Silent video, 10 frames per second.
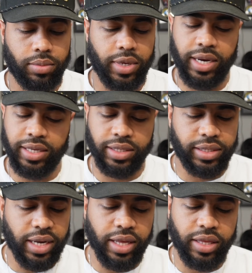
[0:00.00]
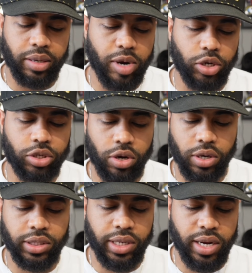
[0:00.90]
It doesn't say nothing about
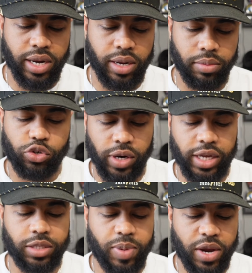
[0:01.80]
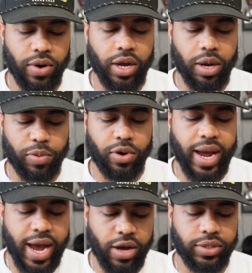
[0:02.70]
charge time, transparent upper
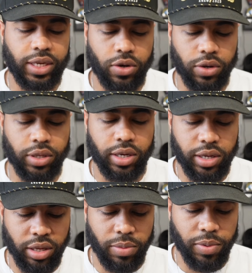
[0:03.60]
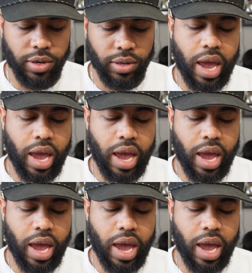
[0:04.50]
housing on the clipper,